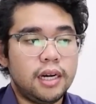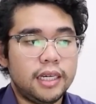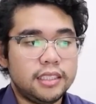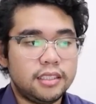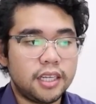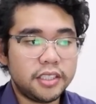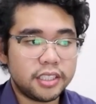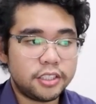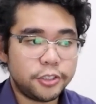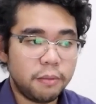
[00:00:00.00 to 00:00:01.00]
I
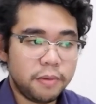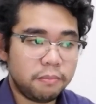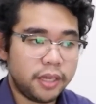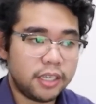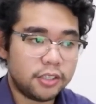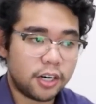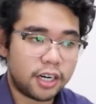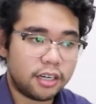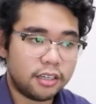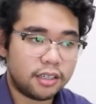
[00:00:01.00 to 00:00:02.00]
started strumming my
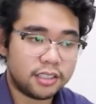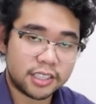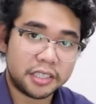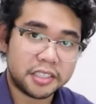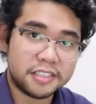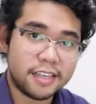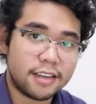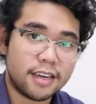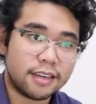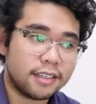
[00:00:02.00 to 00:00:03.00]
guitar and started
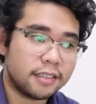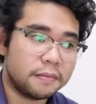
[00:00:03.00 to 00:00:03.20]
singing.